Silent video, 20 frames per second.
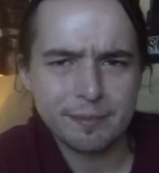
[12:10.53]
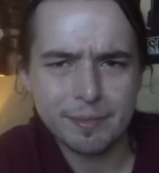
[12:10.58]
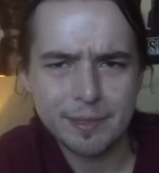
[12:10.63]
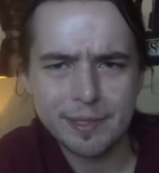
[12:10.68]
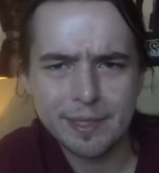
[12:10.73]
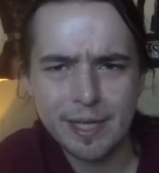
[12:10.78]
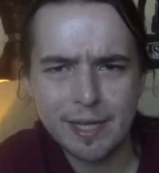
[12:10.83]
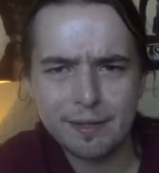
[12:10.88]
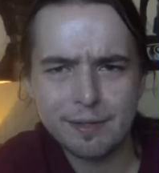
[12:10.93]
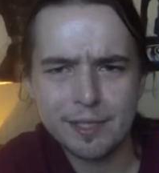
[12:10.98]
but
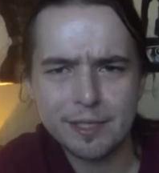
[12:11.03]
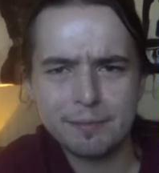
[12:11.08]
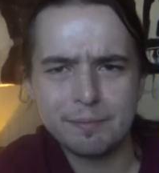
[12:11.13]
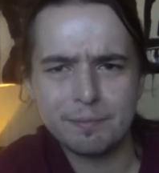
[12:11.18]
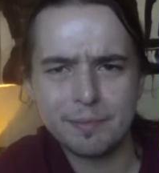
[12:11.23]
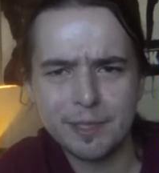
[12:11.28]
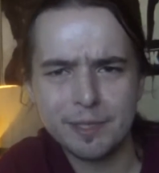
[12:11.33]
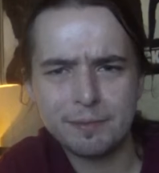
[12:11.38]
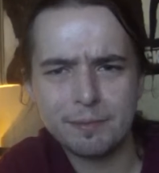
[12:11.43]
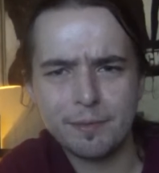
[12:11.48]
now these
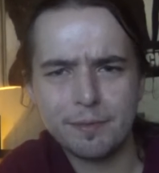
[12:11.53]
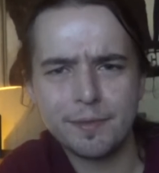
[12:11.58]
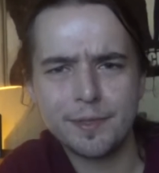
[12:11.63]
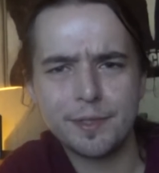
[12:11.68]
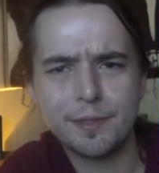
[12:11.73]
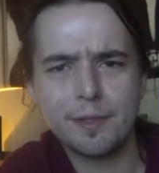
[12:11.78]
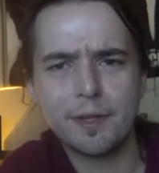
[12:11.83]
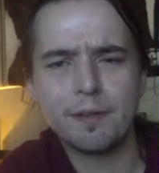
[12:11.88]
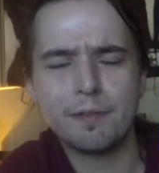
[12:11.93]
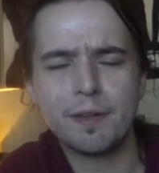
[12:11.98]
movies
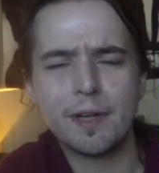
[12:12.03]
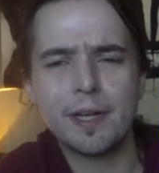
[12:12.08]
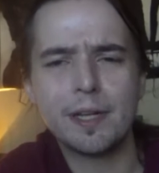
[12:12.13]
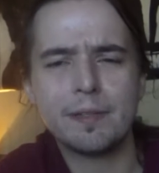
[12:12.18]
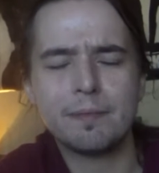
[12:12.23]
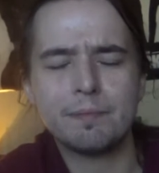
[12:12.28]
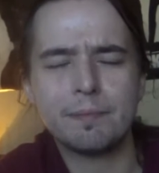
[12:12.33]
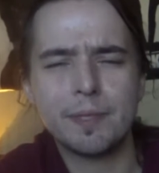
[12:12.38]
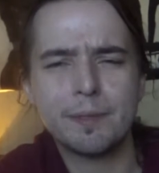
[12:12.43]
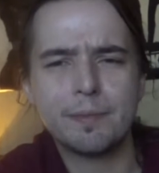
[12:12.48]
do alright,
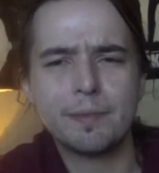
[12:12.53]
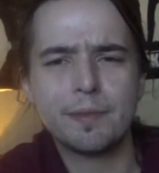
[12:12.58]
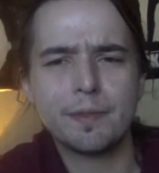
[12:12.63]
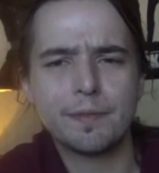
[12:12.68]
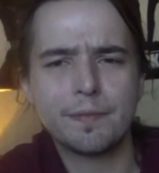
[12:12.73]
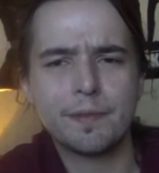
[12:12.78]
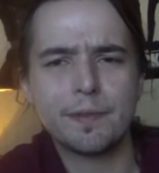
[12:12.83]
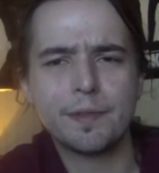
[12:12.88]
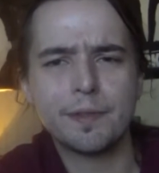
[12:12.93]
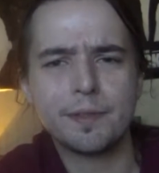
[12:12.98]
and people
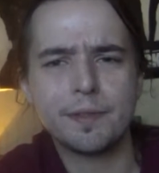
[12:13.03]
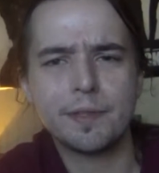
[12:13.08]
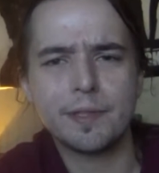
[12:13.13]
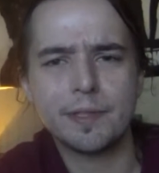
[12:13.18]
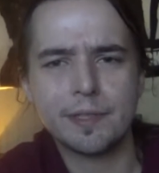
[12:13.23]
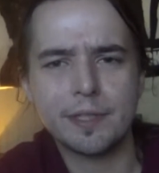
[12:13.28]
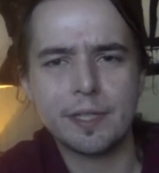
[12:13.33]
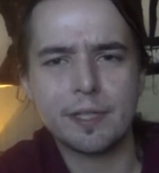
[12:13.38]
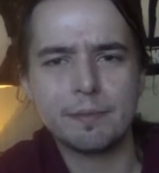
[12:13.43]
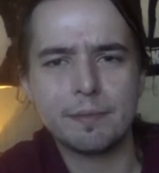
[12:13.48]
look forward to
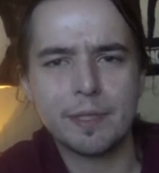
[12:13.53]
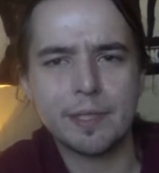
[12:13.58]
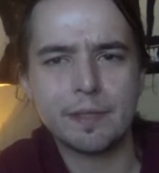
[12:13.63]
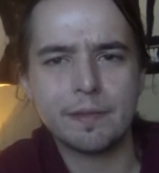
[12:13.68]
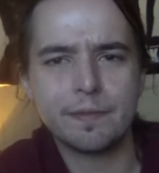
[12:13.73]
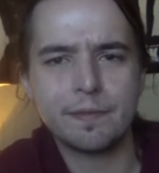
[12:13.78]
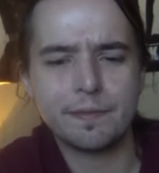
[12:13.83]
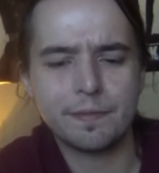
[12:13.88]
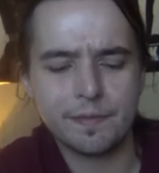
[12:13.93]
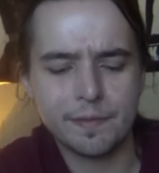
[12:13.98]
these animated
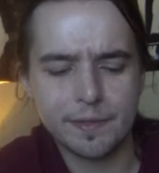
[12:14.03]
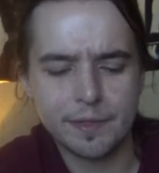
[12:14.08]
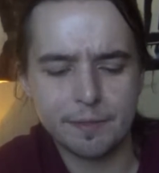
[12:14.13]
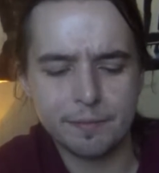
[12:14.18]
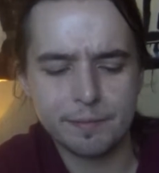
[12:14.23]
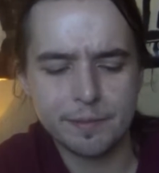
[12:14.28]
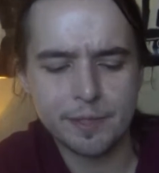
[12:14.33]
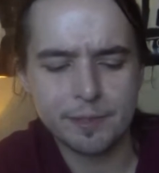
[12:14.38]
films,